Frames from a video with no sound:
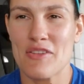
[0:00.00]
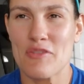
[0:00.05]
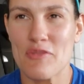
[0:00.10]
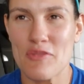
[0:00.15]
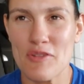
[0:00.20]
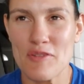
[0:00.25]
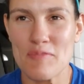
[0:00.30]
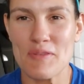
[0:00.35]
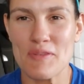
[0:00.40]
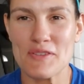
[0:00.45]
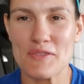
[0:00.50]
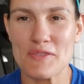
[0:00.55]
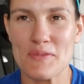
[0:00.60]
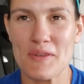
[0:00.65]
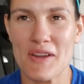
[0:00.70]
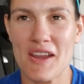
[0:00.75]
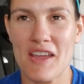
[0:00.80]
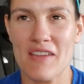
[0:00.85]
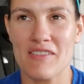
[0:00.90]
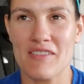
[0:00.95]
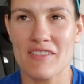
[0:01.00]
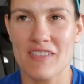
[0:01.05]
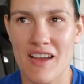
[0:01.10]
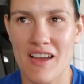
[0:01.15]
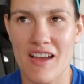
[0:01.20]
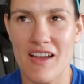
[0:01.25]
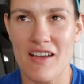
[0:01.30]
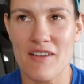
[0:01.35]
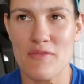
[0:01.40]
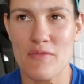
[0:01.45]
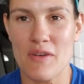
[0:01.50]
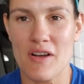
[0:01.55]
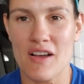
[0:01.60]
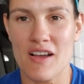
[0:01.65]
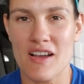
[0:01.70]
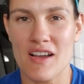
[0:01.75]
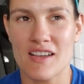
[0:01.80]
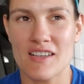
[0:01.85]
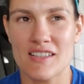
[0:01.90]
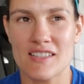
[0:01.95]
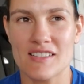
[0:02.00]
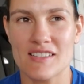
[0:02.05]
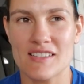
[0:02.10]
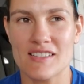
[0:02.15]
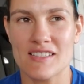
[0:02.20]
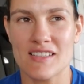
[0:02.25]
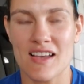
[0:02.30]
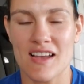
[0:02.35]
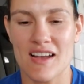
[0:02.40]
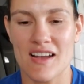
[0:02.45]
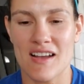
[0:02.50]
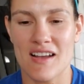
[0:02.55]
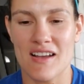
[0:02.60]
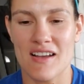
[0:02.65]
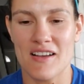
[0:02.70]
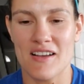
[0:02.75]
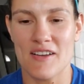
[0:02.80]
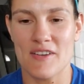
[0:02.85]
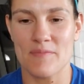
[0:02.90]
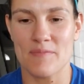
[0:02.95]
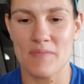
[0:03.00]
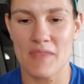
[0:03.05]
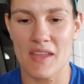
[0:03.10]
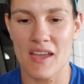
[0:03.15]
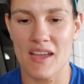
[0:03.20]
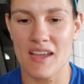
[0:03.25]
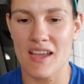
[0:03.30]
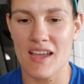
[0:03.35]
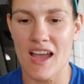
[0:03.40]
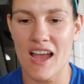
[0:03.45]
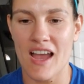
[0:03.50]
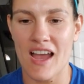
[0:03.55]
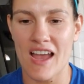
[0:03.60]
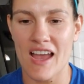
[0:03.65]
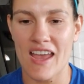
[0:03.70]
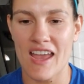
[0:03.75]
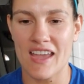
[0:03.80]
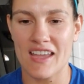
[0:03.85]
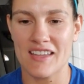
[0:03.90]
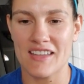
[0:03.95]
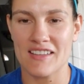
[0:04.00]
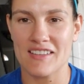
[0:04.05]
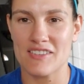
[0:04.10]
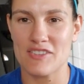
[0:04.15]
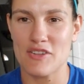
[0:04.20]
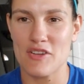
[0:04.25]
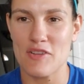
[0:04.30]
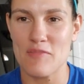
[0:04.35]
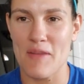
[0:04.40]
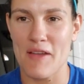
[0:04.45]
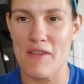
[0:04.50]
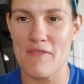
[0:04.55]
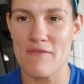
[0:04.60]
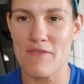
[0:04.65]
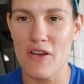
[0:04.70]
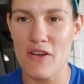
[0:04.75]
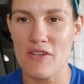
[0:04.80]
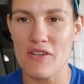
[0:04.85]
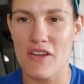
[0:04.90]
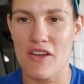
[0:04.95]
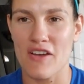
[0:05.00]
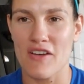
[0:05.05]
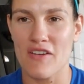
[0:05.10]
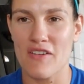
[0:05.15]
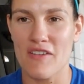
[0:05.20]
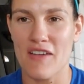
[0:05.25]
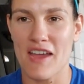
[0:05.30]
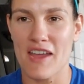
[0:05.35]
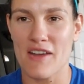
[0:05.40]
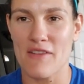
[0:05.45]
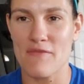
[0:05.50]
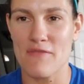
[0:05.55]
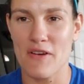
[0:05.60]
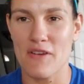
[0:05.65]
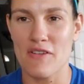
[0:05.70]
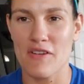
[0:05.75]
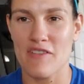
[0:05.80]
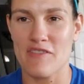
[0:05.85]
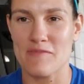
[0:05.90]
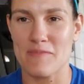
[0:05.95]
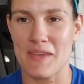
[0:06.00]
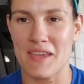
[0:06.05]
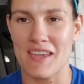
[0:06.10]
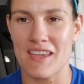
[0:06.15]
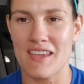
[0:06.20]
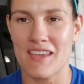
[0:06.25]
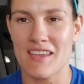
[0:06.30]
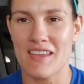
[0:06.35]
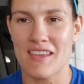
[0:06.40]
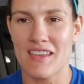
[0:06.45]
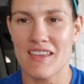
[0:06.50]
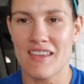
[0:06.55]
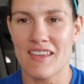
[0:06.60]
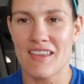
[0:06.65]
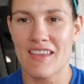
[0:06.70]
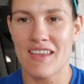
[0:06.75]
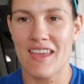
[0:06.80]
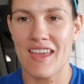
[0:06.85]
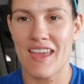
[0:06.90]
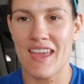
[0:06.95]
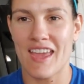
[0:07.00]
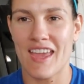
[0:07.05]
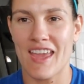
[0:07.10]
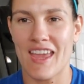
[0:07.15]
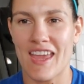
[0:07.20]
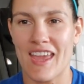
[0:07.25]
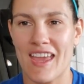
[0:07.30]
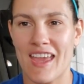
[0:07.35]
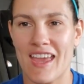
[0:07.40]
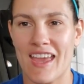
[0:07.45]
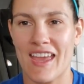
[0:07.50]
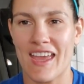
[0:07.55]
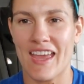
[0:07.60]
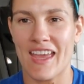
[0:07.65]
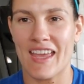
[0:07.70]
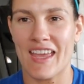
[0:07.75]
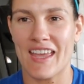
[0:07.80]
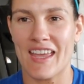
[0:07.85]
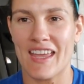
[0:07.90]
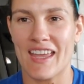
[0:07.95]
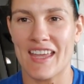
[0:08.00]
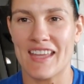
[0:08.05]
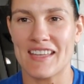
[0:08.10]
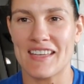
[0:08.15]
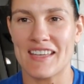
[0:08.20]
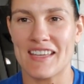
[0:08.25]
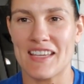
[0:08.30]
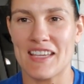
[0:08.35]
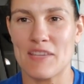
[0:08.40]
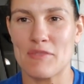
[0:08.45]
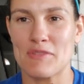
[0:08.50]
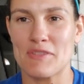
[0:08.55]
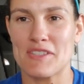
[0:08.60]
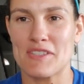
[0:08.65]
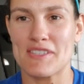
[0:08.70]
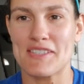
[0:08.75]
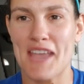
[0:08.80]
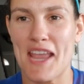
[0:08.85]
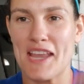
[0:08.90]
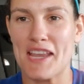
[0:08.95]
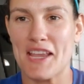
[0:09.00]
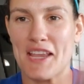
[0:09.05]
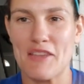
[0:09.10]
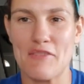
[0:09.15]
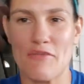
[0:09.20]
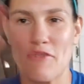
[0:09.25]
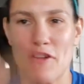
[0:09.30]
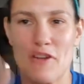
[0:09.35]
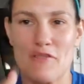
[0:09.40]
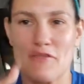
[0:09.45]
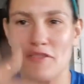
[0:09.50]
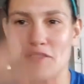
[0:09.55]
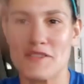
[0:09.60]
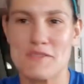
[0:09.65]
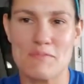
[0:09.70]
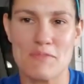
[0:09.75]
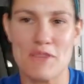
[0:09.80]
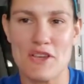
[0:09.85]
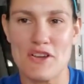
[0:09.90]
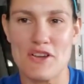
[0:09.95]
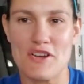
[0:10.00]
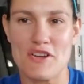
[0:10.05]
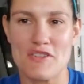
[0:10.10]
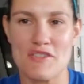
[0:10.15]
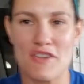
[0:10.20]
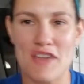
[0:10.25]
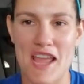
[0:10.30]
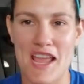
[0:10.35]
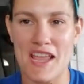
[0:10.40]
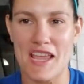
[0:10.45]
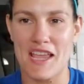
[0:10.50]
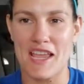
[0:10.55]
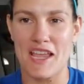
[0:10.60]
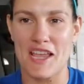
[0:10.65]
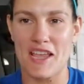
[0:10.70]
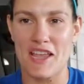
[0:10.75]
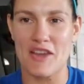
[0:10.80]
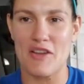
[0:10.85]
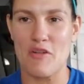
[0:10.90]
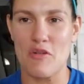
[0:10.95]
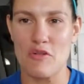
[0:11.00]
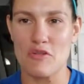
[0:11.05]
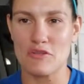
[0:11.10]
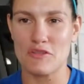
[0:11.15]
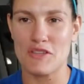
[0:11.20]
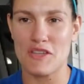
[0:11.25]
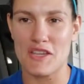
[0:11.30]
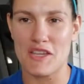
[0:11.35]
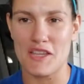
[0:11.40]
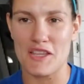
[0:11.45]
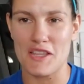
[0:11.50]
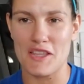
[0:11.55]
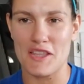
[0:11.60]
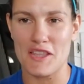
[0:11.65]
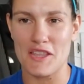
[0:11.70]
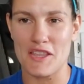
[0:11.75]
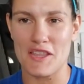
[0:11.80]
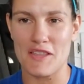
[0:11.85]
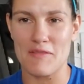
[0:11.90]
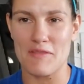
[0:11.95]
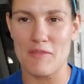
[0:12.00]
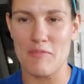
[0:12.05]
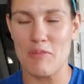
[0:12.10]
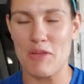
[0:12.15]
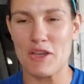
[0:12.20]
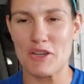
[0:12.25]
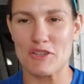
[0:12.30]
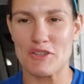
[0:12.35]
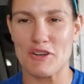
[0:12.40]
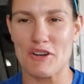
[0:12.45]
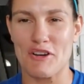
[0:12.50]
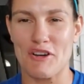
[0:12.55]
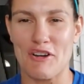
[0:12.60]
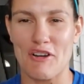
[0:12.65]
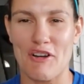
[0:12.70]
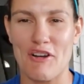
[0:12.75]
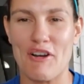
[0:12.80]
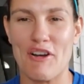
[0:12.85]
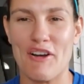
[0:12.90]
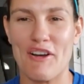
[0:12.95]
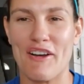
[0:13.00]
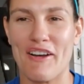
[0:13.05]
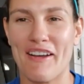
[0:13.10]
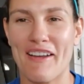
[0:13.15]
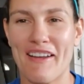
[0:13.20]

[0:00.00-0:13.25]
The creepiest one I ever got was guy took my photo, had a photo of me, and he was standing in front of his mirror naked holding the picture